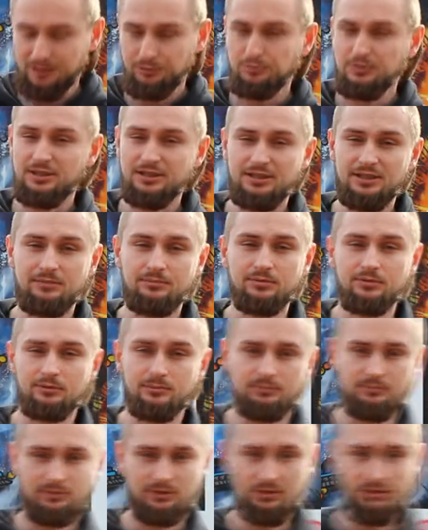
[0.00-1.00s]
it's really simple
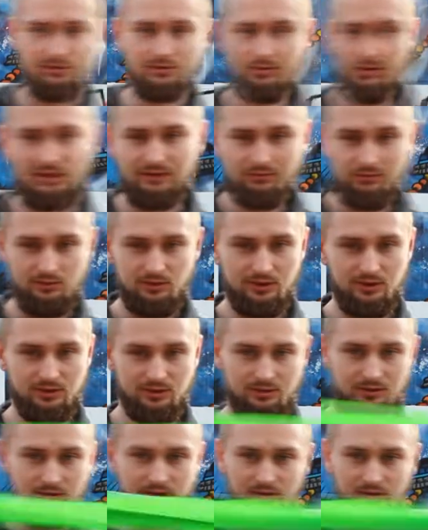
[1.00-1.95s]
because you have to just